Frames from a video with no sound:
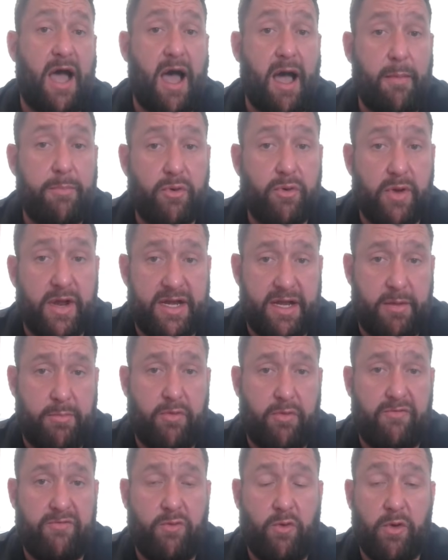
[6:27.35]
operating
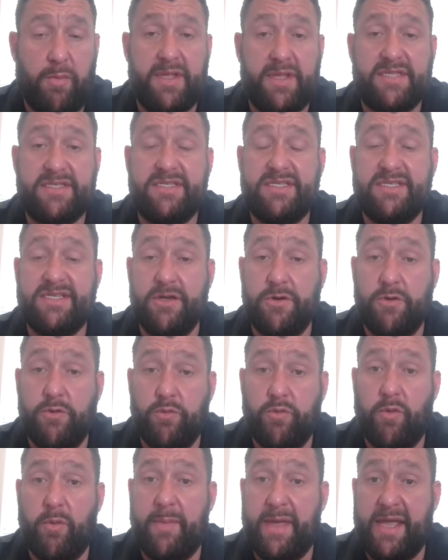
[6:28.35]
performance still
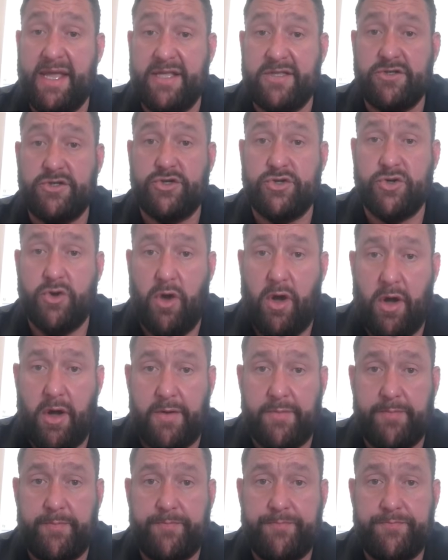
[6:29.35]
remains strong.